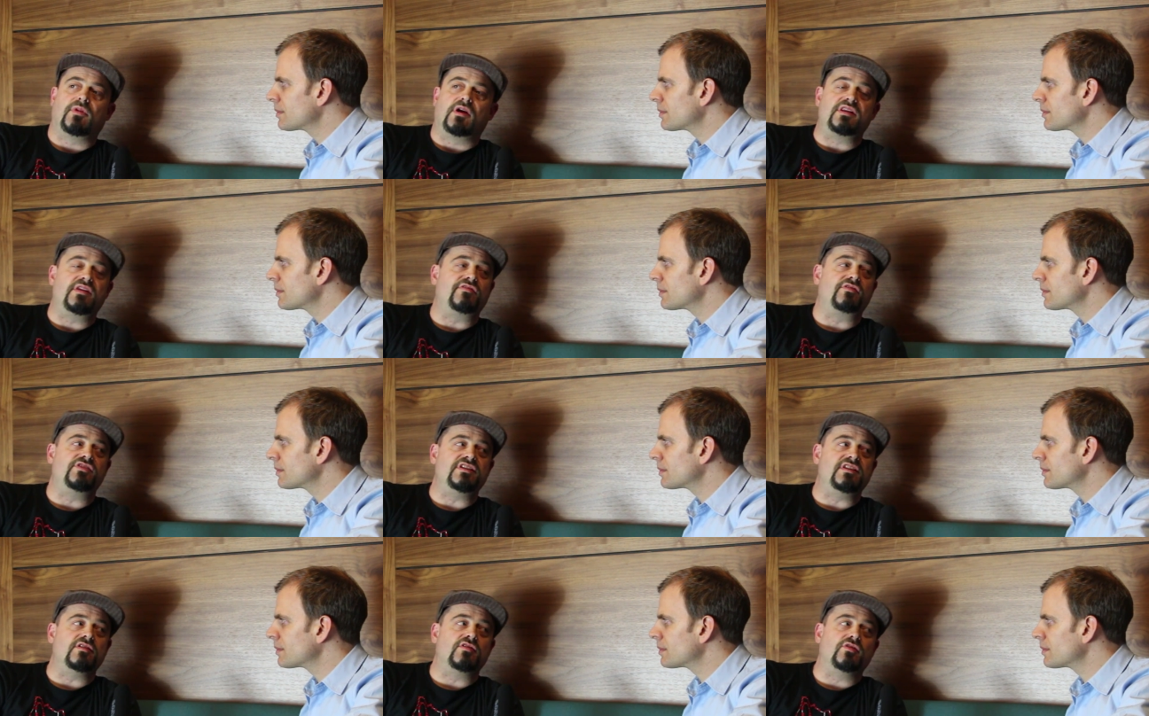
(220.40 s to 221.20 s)
Speaker 1: never
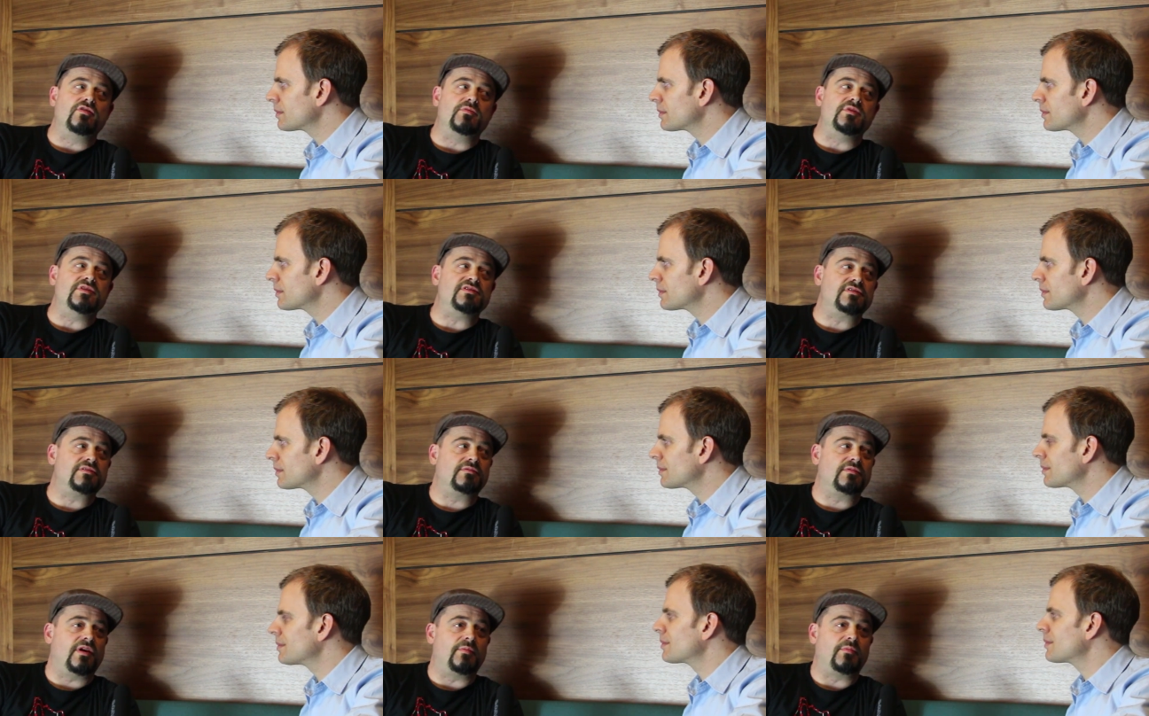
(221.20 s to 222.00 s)
read The
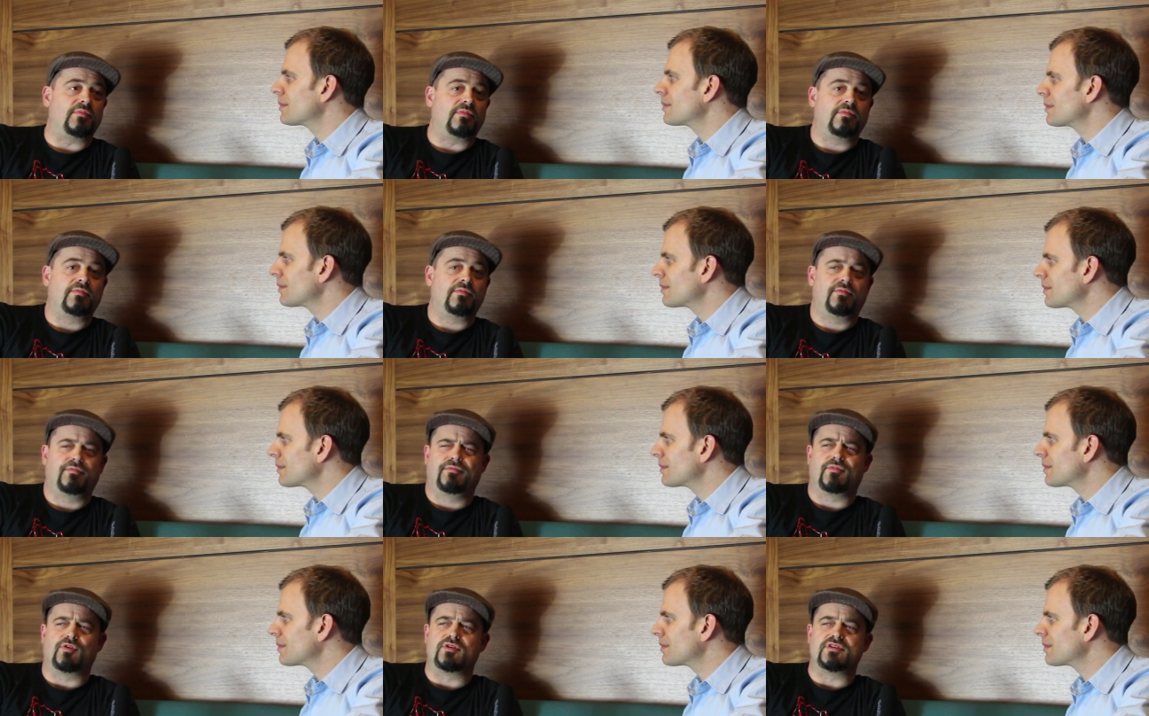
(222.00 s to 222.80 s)
Economist,
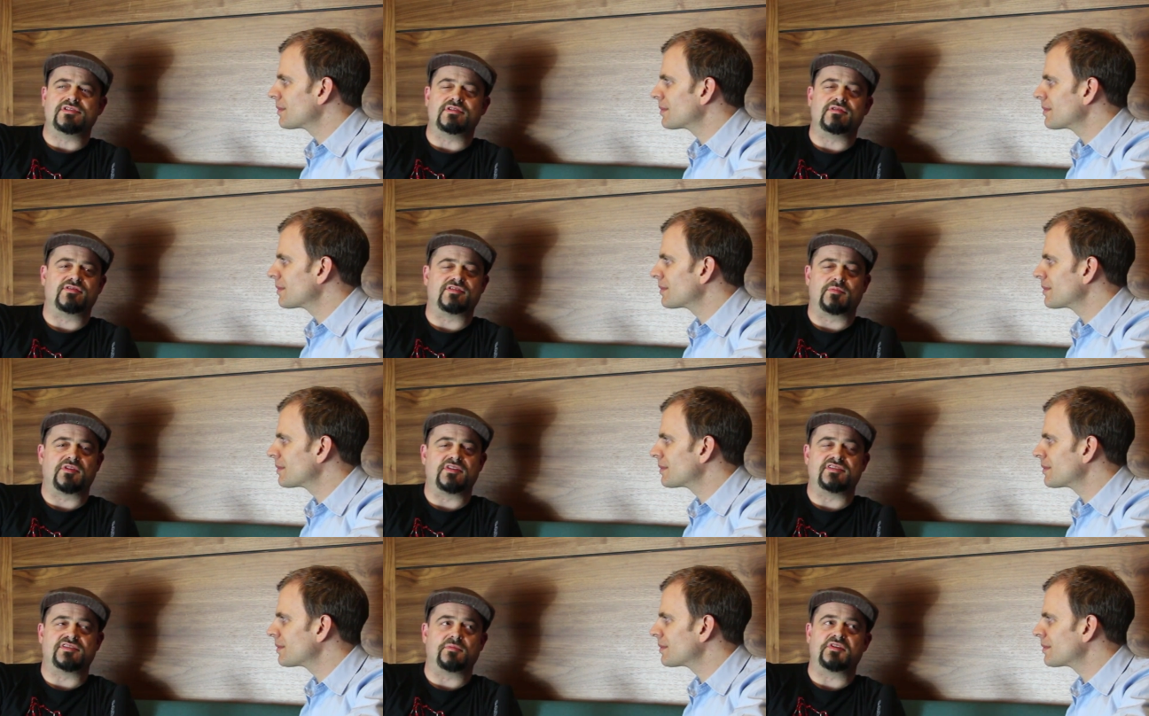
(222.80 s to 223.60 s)
what is it,
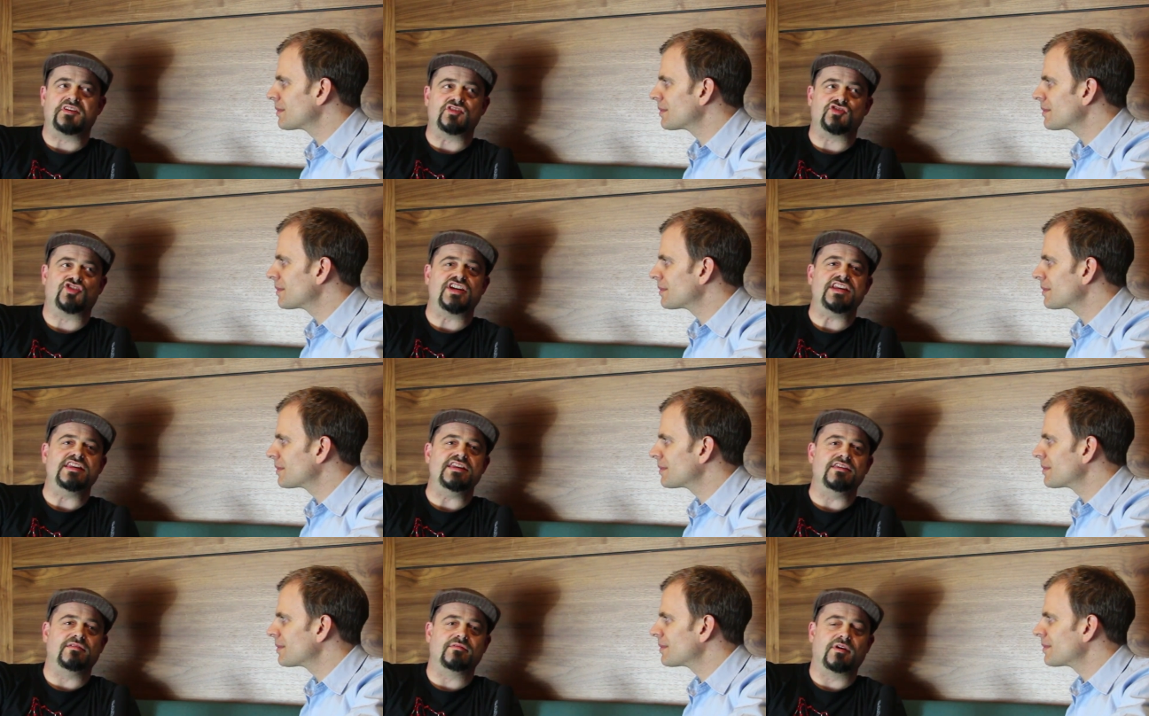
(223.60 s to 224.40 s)
something
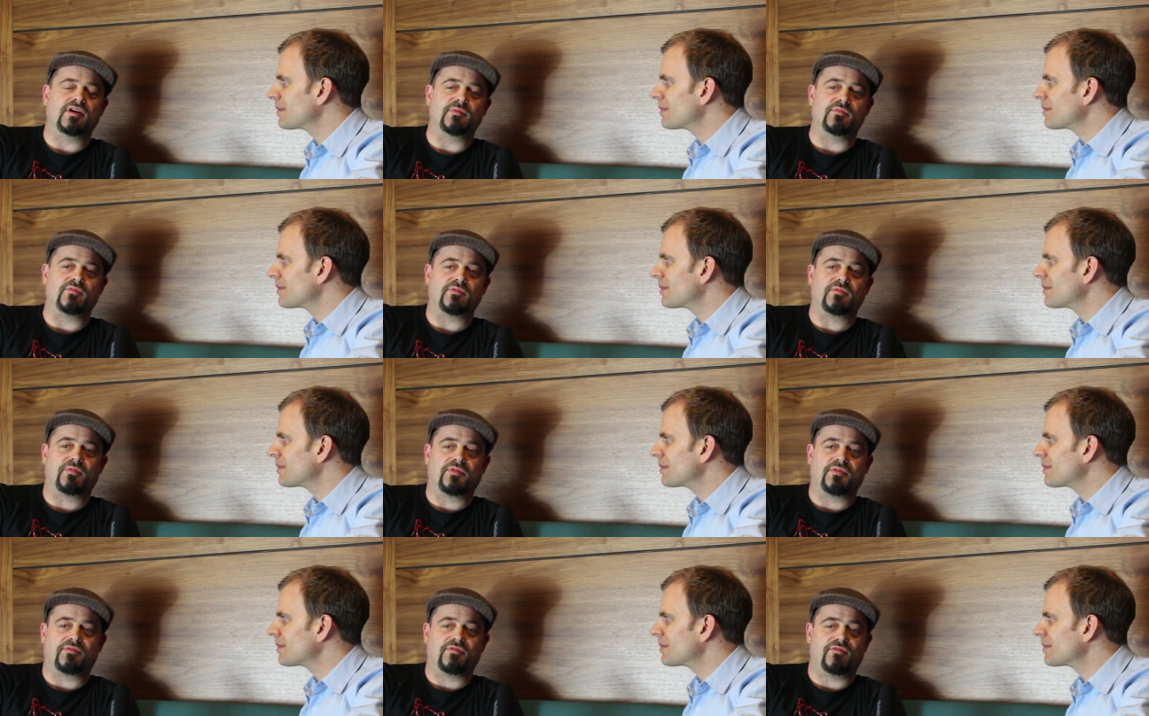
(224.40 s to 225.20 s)
trainee,
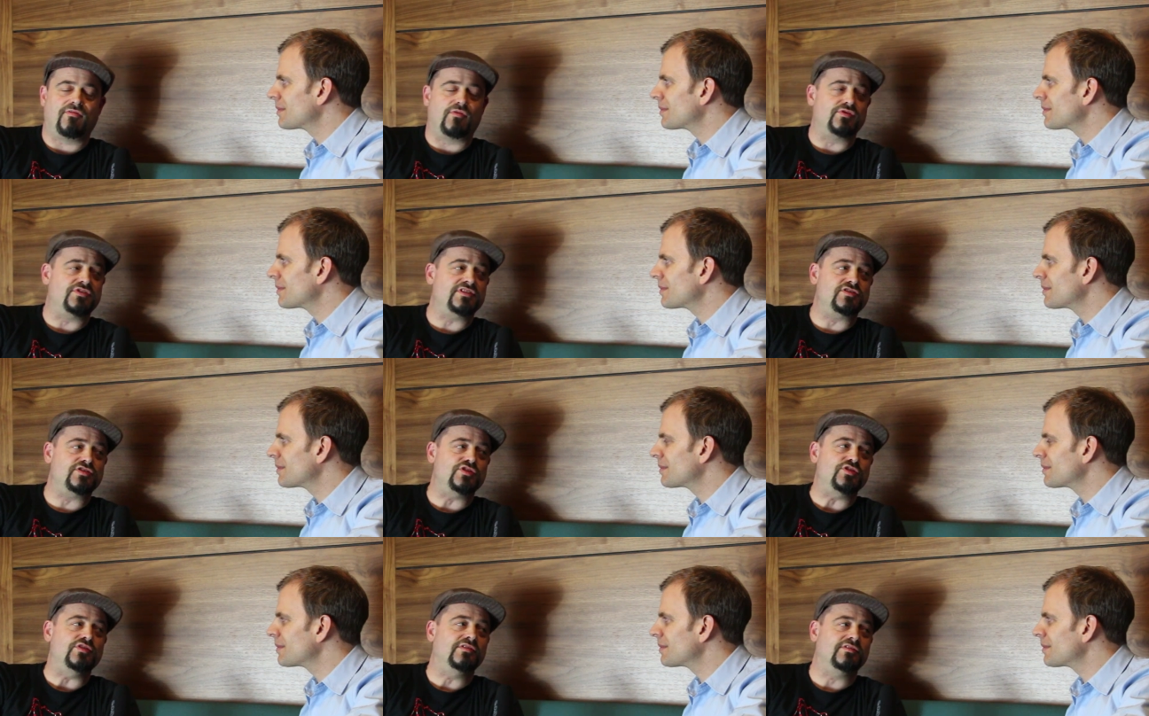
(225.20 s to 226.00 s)

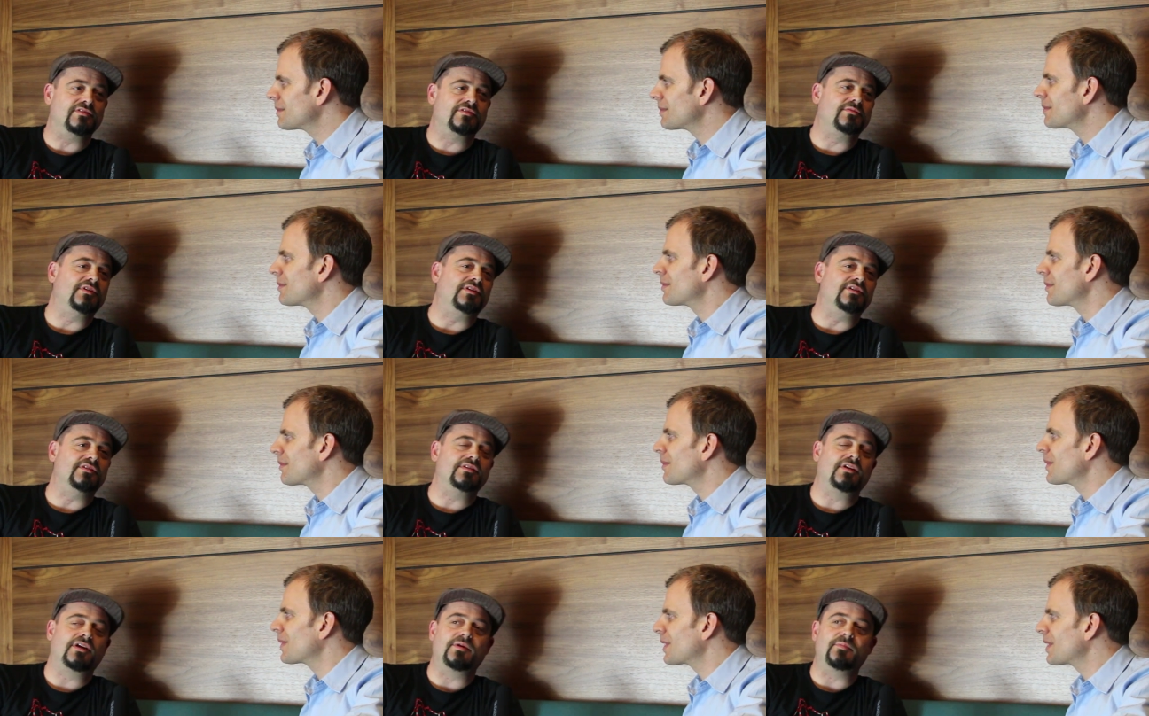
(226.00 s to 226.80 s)
42, you know.